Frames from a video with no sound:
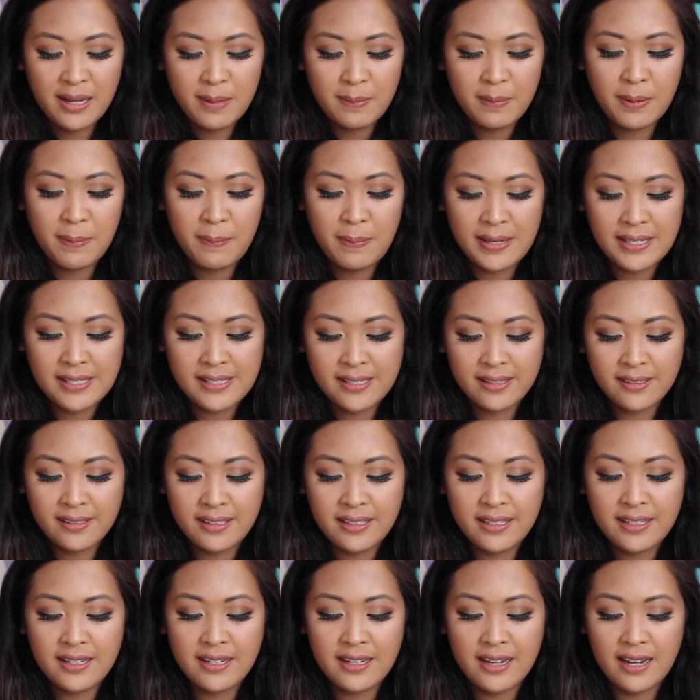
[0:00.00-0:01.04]
But
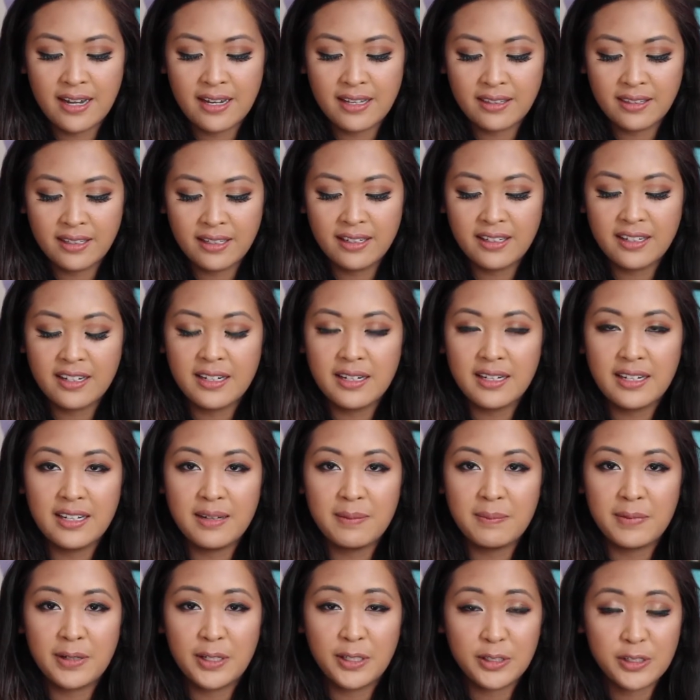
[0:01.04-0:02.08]
basically I think
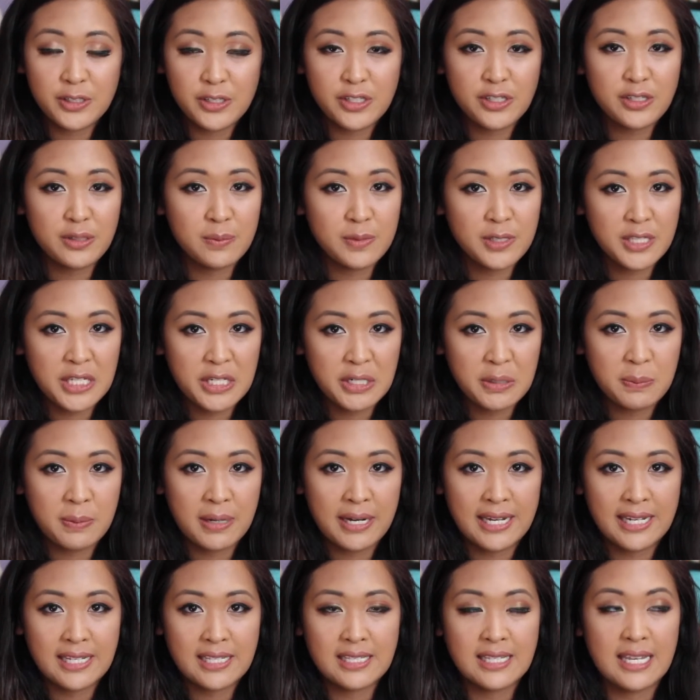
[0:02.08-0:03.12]
I'm allergic to mosquito
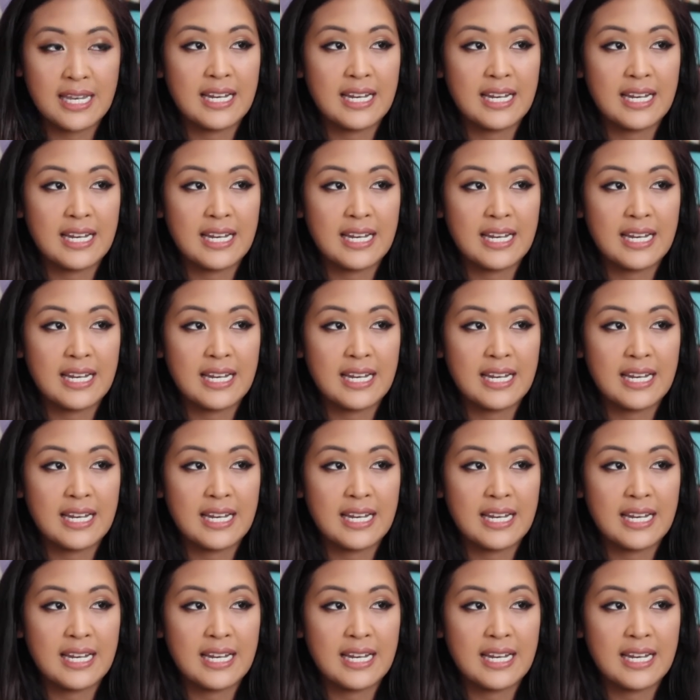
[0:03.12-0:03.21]
bites,